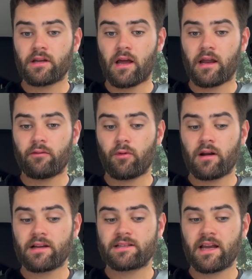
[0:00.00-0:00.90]
And when
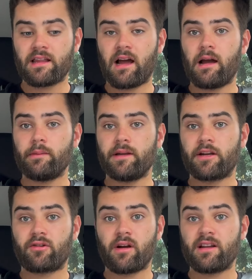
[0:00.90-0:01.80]
I say that, I mean
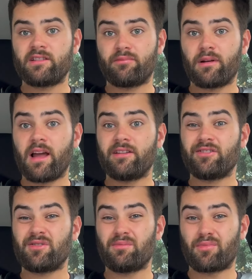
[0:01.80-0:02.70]
creative players
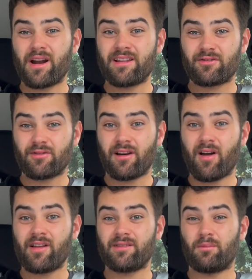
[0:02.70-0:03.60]
who can break through the
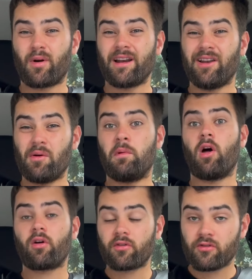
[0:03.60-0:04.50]
lines and break low
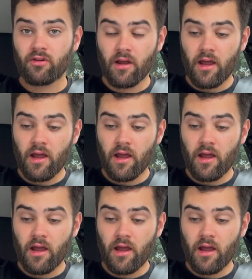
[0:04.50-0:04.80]
blocks.